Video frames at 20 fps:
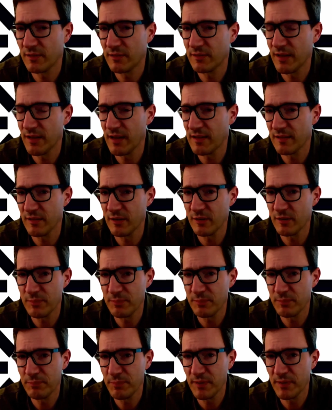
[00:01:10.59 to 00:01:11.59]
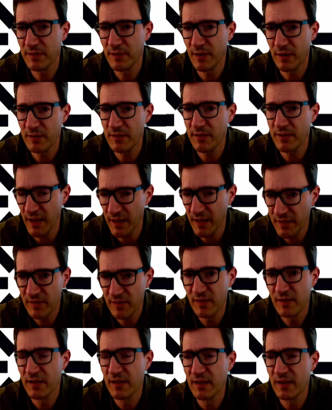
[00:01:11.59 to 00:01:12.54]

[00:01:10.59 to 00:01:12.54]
that's not been done yet.